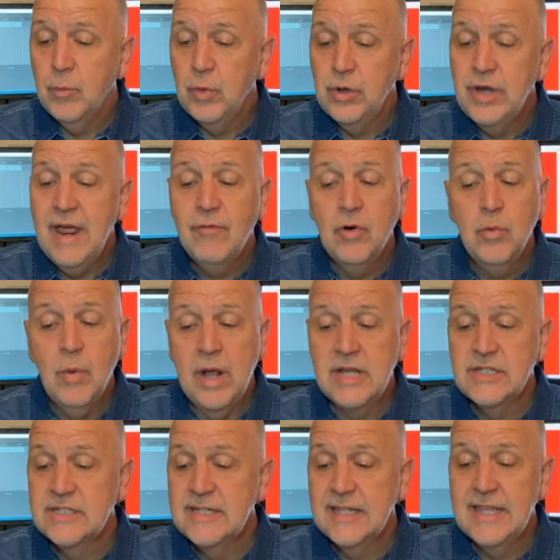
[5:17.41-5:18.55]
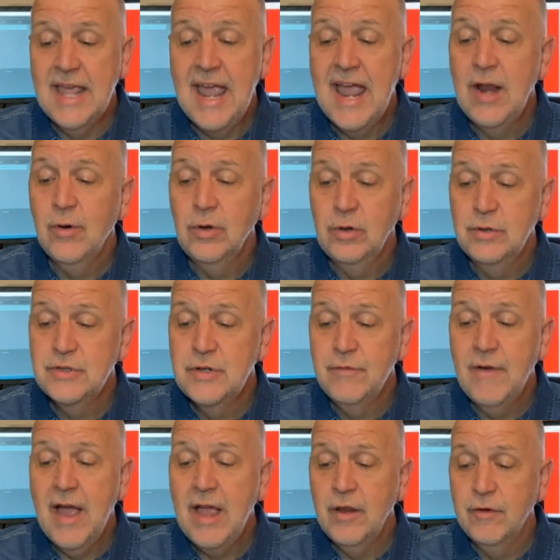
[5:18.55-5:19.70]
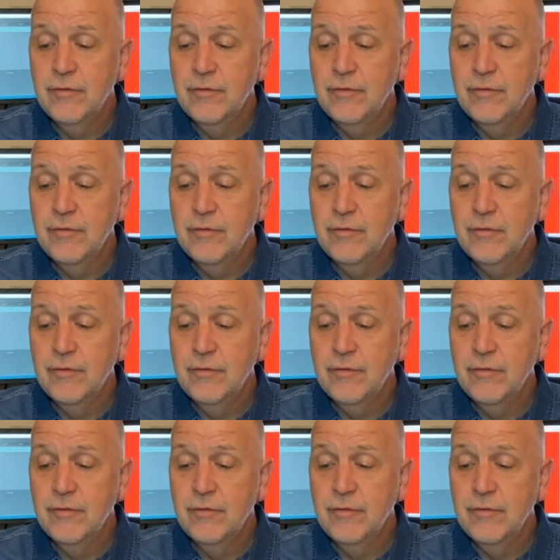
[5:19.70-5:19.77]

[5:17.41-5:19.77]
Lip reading: will never rust, decay, or lose their value.